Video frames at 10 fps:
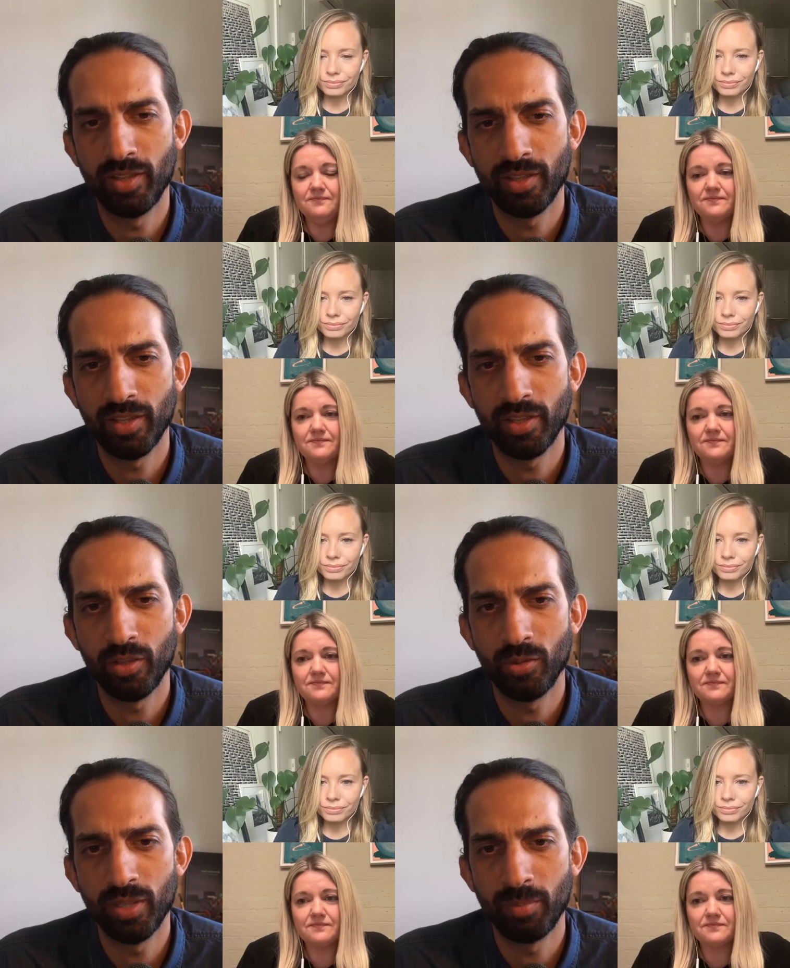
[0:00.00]
Speaker 1: then
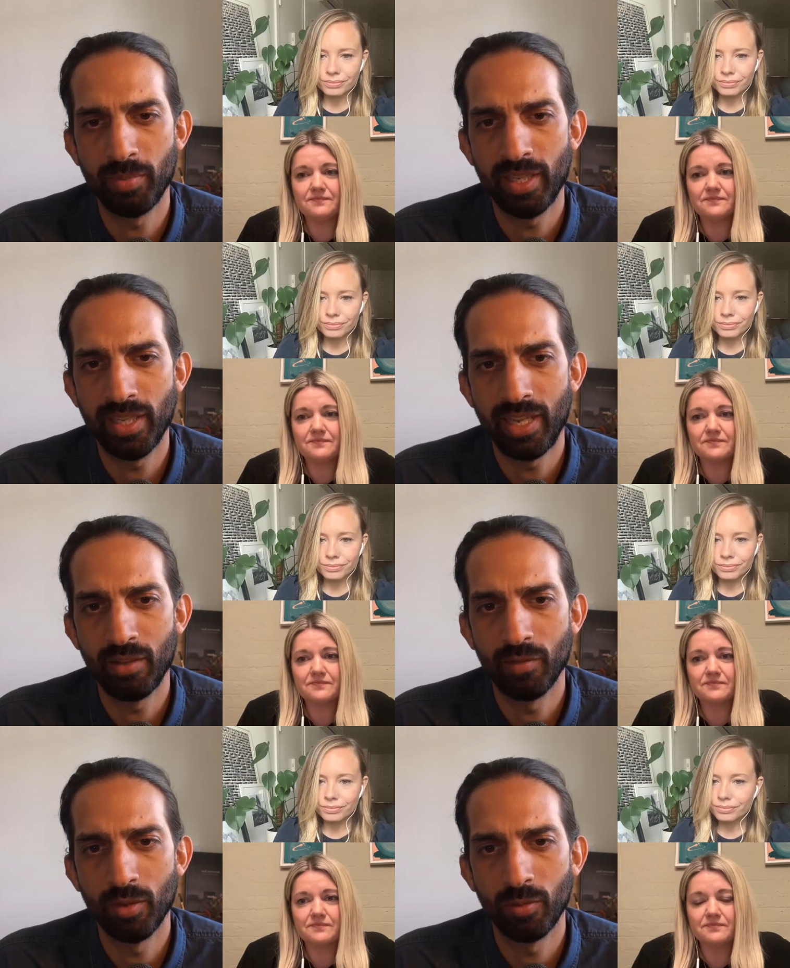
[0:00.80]
that you typically
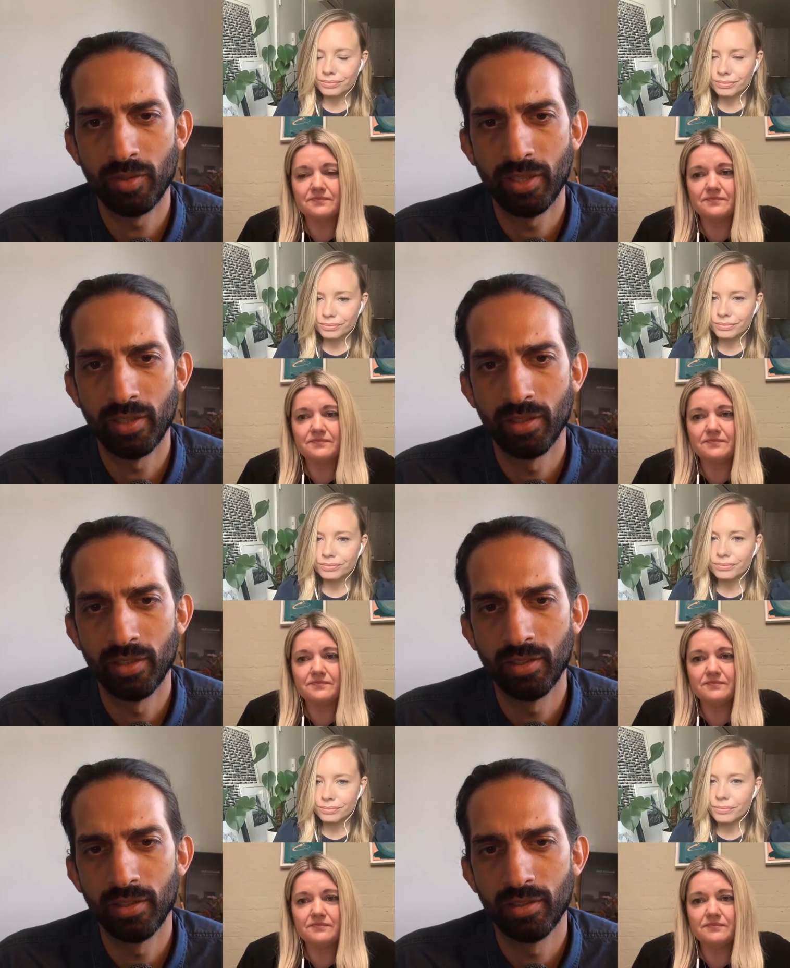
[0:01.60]
get involved in?
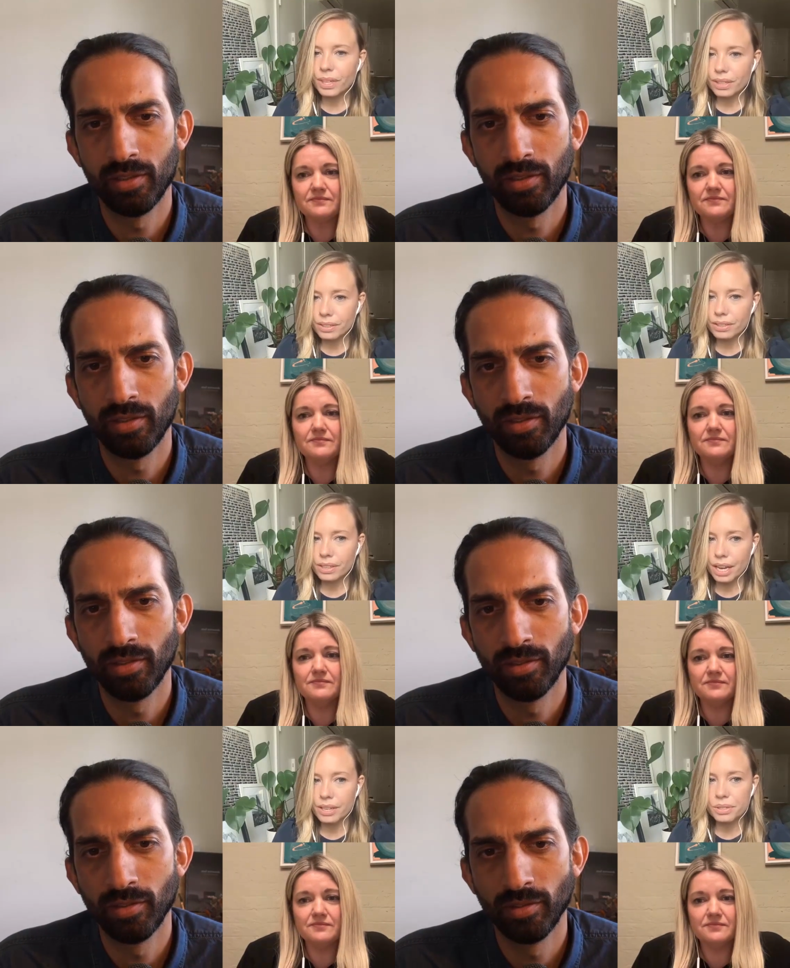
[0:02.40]

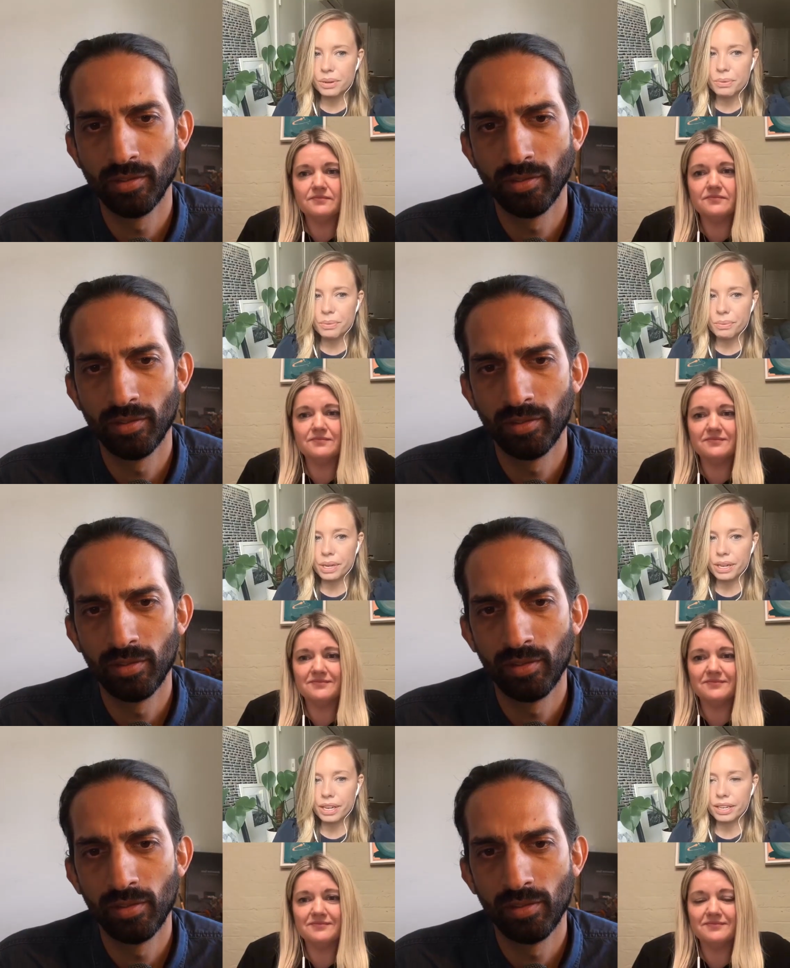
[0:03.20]
Speaker 2: Yeah, so
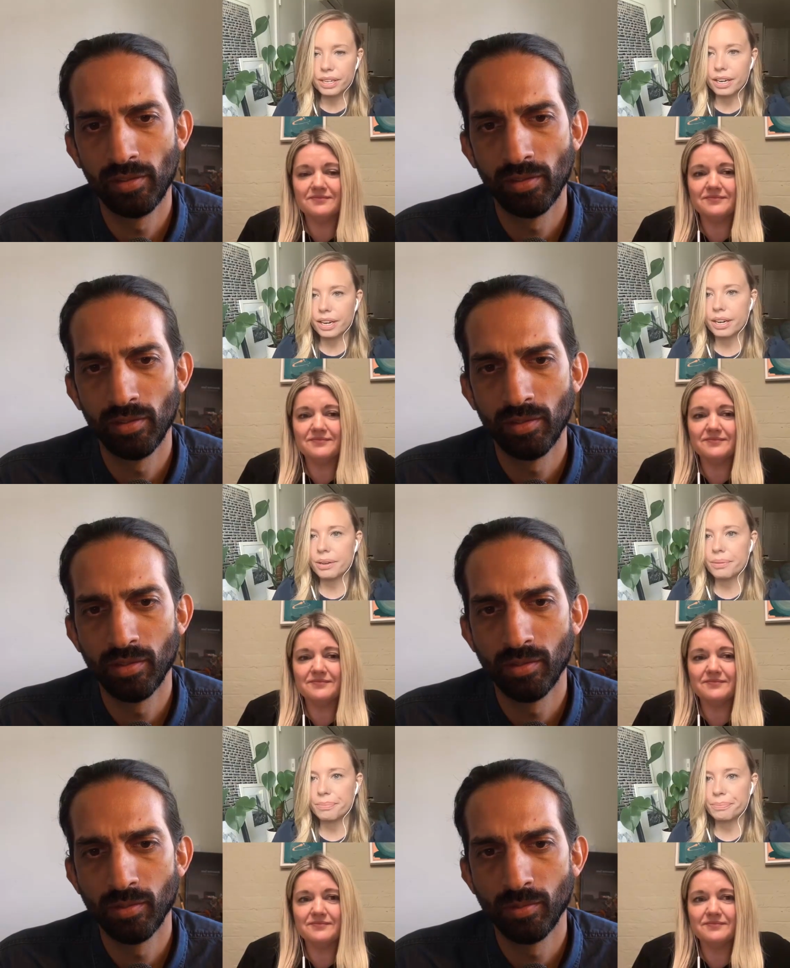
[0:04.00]
we
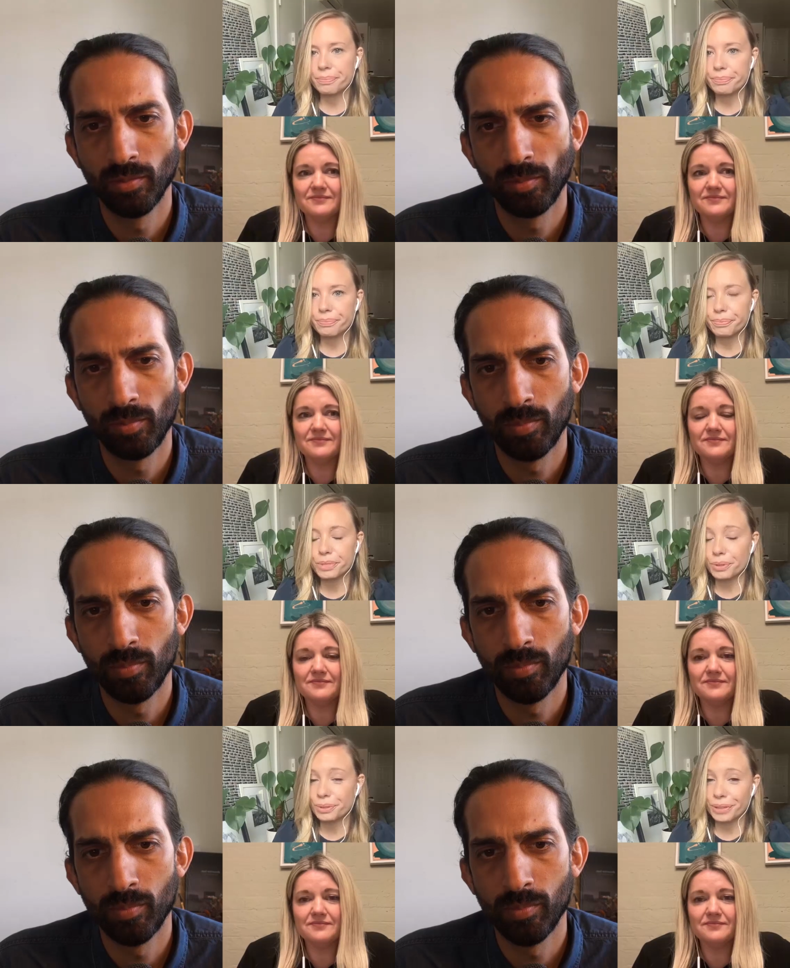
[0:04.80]
um,
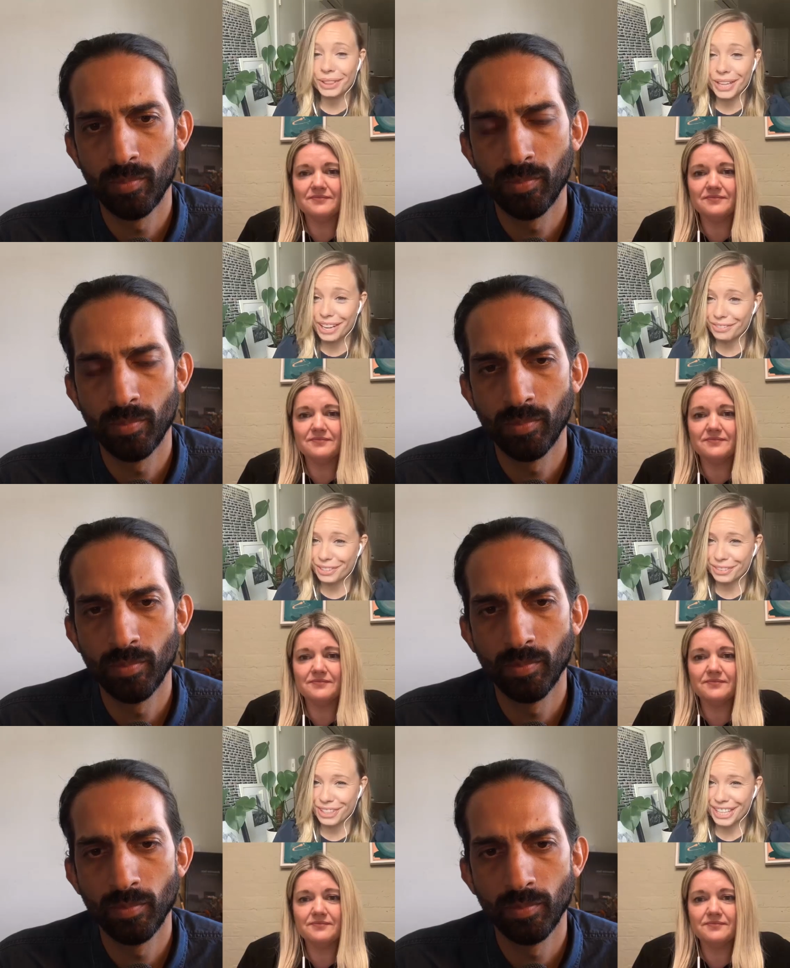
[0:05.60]
do a lot of
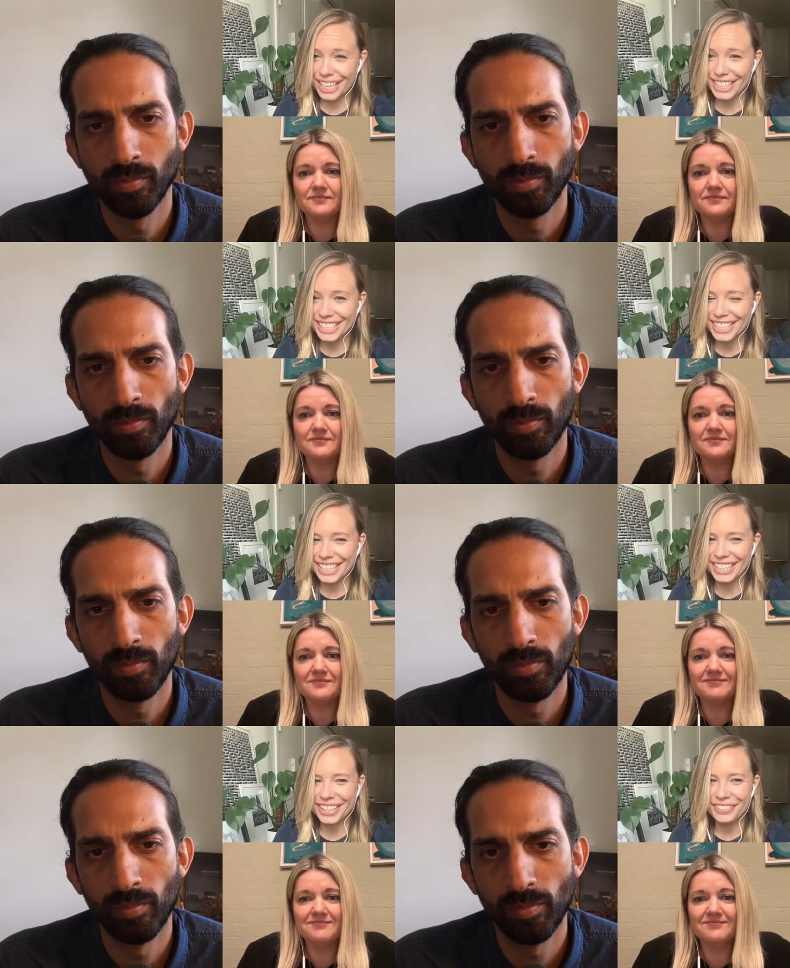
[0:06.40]
different things.
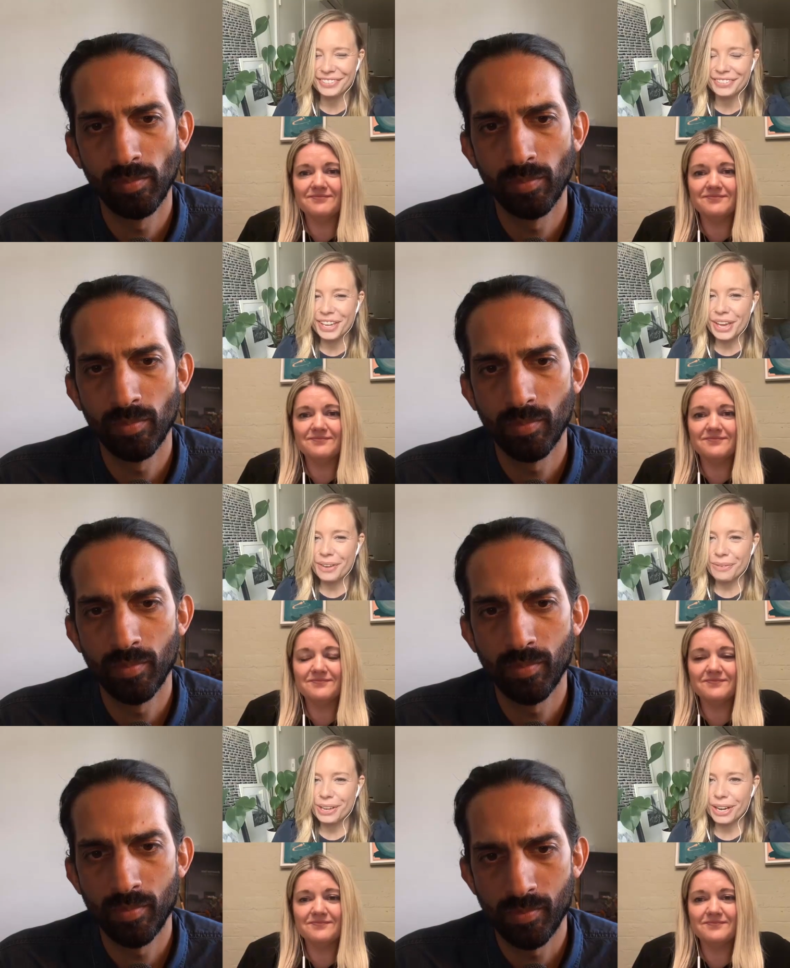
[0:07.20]
Um,
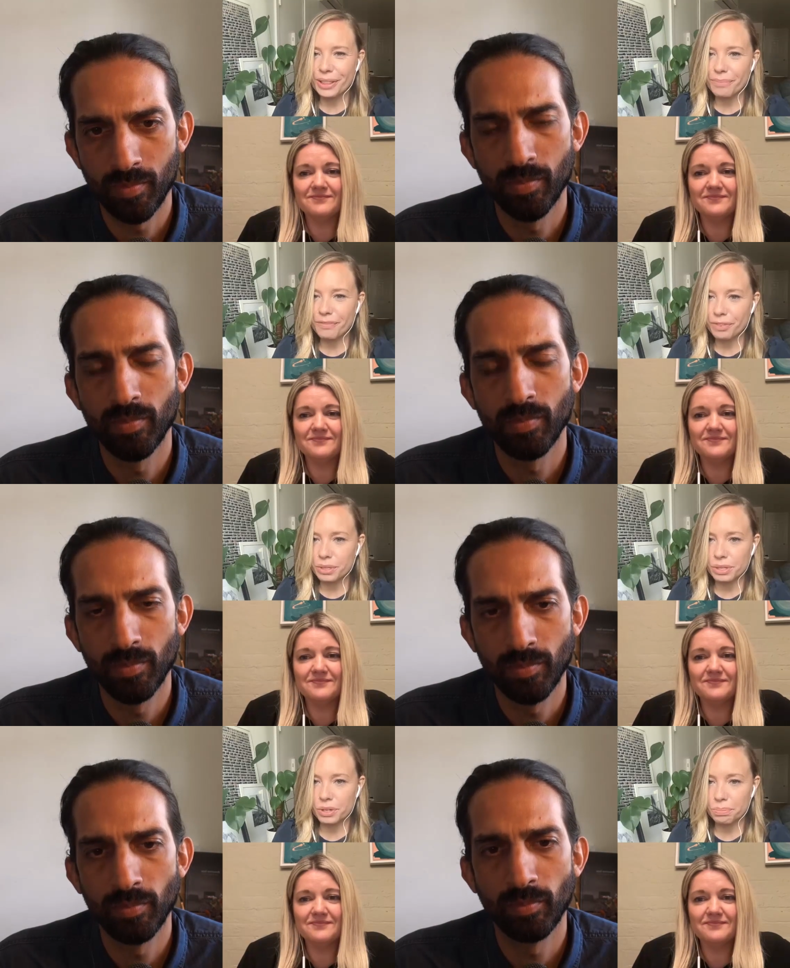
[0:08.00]
we call them full
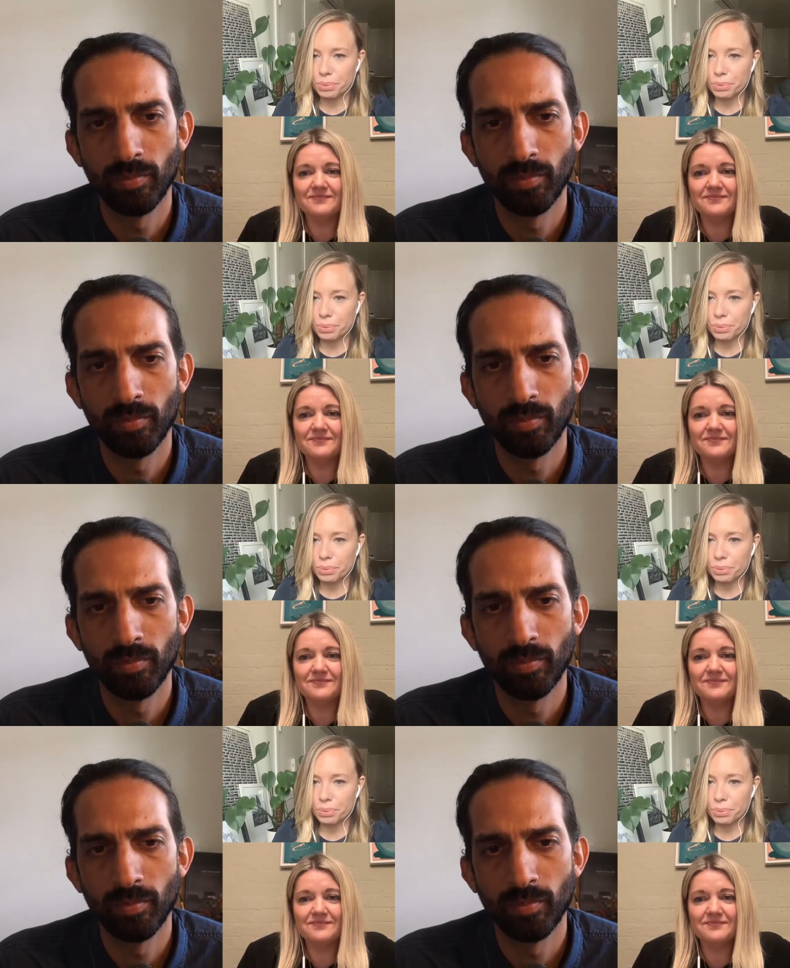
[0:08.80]
scope